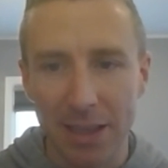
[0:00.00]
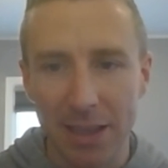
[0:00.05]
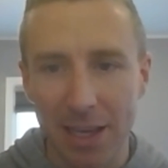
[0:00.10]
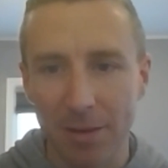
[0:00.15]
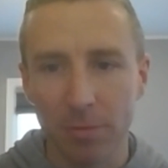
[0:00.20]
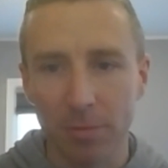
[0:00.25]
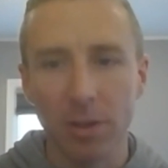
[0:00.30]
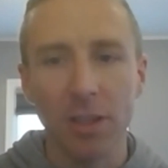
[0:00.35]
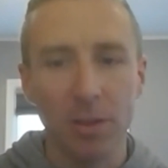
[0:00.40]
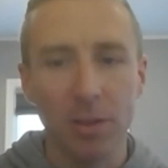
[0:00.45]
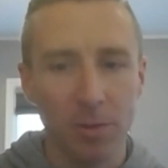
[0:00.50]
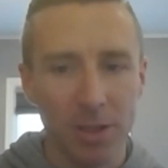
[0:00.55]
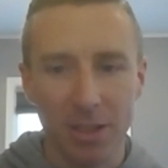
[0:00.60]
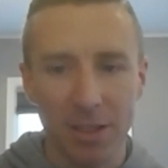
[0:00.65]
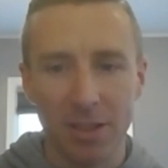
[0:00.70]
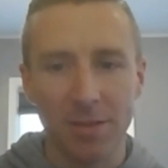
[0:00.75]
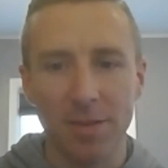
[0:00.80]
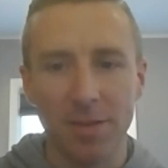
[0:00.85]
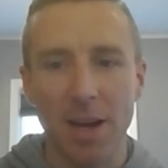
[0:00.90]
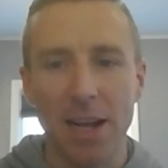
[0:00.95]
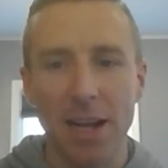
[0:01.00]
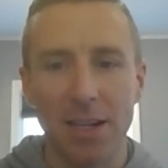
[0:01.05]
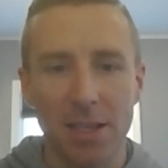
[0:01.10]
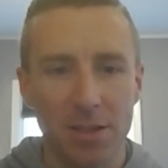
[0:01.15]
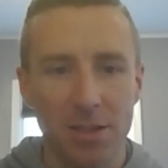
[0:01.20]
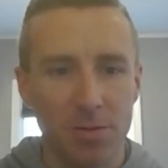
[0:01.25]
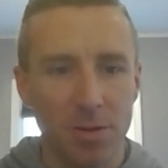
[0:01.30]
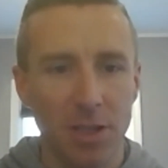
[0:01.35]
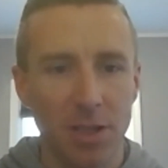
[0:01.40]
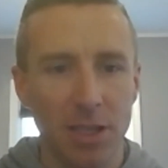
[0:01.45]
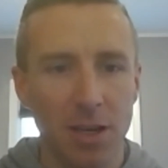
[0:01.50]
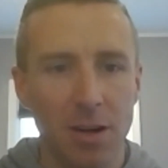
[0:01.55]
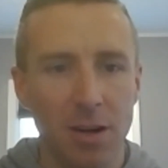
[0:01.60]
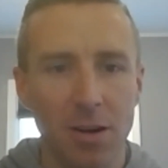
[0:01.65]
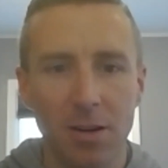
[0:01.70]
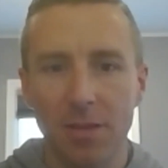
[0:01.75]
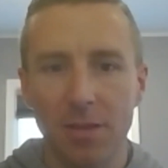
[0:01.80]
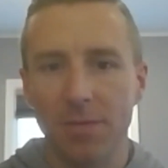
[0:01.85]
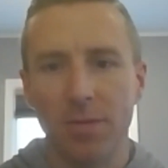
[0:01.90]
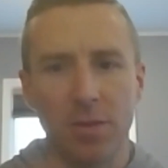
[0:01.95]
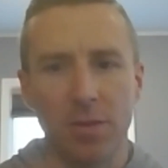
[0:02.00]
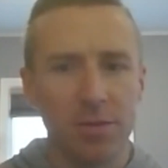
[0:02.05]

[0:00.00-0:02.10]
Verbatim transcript: and they really wanted to fight us really hard